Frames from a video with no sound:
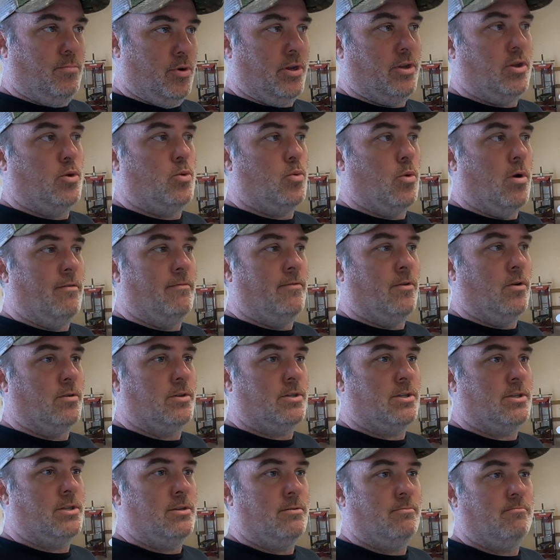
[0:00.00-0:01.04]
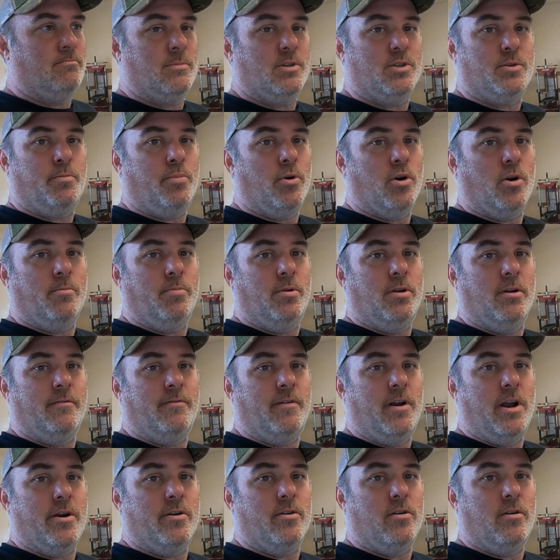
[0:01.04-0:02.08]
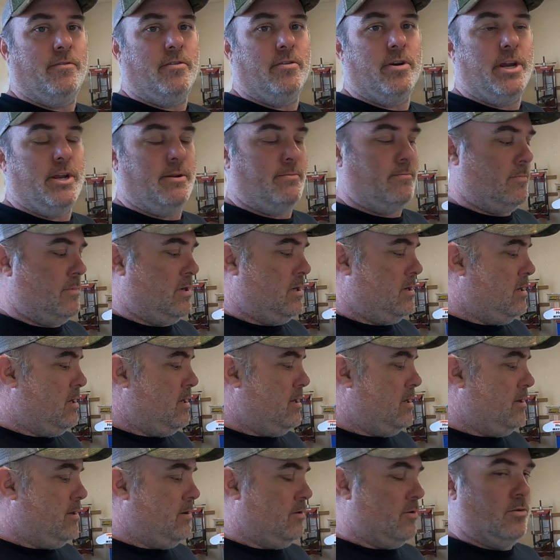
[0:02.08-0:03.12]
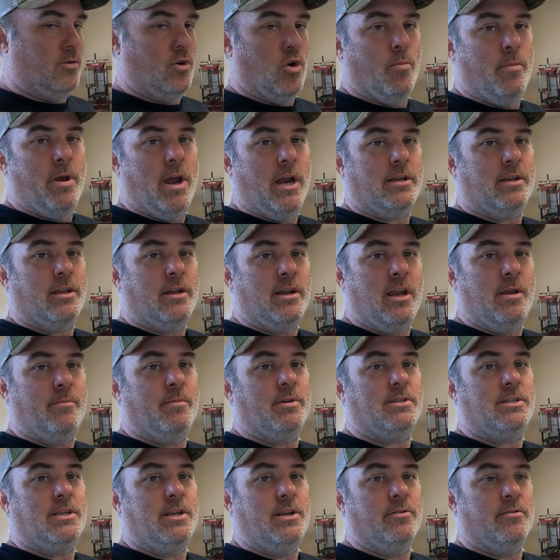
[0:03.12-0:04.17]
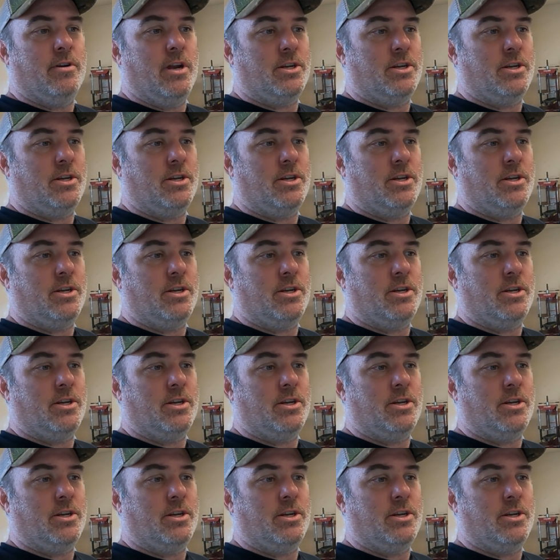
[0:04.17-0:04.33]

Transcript: put it to 12 volts. Spark plug fired off great. Go back to the MSD